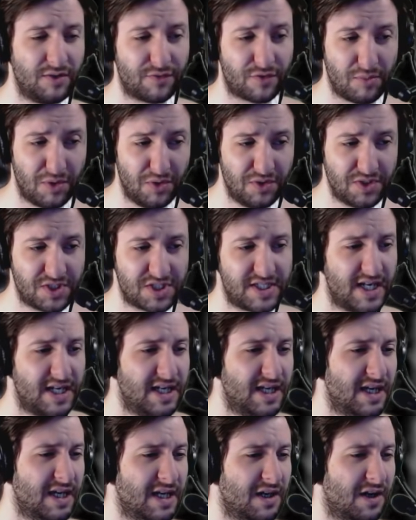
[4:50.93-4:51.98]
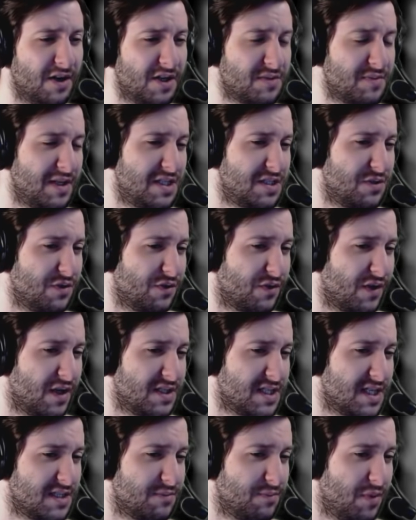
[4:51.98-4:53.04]
from launch day on as many
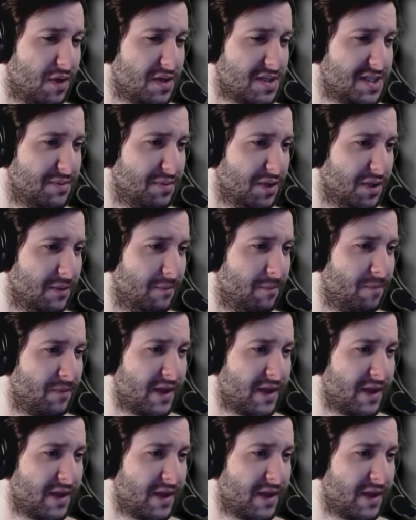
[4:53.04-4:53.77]
storefronts as possible.